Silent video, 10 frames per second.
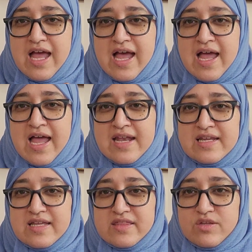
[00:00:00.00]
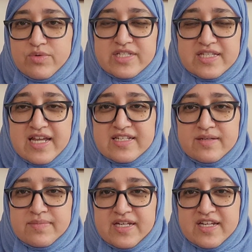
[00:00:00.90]
And the reason I
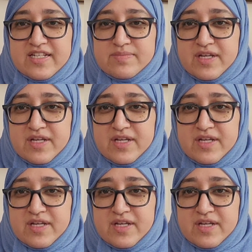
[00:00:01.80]
didn't meet it is